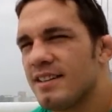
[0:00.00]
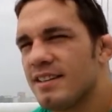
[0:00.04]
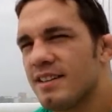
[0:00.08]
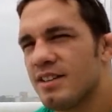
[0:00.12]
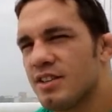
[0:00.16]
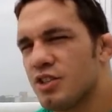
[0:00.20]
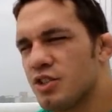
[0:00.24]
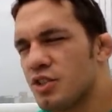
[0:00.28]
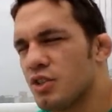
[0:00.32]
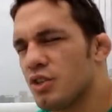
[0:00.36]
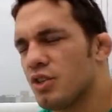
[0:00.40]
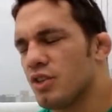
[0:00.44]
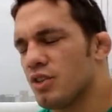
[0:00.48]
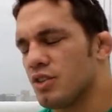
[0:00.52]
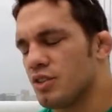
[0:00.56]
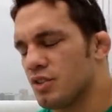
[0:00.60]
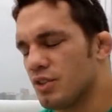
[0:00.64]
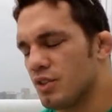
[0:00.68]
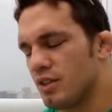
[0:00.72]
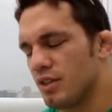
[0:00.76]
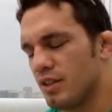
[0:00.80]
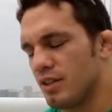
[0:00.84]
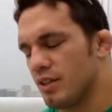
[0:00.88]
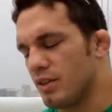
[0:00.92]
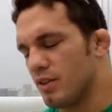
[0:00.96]
Sure.
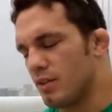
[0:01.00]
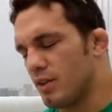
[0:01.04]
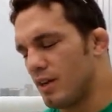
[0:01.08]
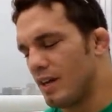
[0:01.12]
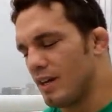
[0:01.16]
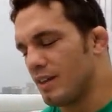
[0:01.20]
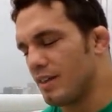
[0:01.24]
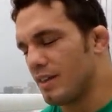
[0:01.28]
You know, I